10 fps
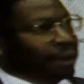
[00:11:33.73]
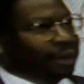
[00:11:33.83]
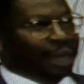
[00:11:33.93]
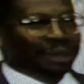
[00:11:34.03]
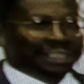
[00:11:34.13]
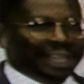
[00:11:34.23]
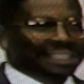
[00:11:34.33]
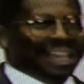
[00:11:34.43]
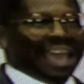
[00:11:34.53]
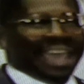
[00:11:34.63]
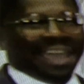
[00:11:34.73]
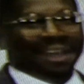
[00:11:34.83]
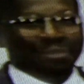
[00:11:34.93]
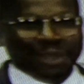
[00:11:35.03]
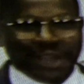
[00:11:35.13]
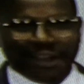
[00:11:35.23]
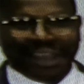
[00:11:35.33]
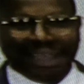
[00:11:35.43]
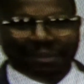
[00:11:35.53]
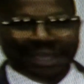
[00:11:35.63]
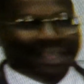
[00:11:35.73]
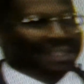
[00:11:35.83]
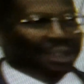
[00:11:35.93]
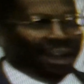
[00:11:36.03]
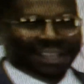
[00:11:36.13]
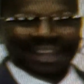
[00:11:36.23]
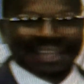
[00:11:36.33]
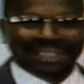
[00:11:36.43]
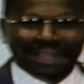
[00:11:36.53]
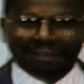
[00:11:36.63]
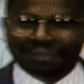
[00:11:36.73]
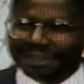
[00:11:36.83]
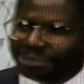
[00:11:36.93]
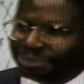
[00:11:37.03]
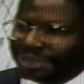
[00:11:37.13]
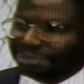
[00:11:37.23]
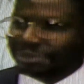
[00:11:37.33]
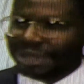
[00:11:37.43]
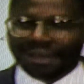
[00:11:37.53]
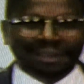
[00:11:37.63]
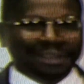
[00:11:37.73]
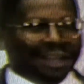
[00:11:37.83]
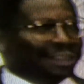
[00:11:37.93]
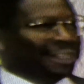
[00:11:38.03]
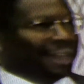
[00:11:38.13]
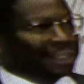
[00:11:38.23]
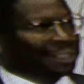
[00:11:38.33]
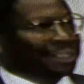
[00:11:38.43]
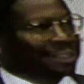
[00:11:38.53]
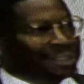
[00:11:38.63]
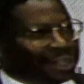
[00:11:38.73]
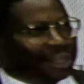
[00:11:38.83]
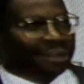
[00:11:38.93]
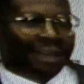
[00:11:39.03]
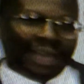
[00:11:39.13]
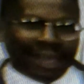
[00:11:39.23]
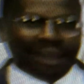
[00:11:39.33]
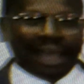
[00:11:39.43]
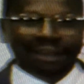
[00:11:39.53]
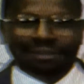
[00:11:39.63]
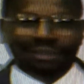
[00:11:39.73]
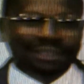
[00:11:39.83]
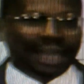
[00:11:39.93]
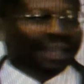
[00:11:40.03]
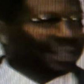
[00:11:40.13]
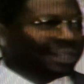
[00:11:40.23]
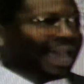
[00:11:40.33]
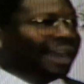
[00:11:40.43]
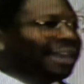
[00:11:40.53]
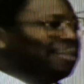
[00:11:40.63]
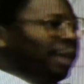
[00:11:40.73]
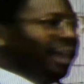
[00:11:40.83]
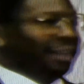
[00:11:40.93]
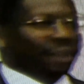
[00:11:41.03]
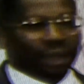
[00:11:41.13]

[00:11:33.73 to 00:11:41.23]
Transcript: I'm a teacher, I hear it, you know? They talk themselves to them other youngsters. Right out, I can get that anywhere, you know?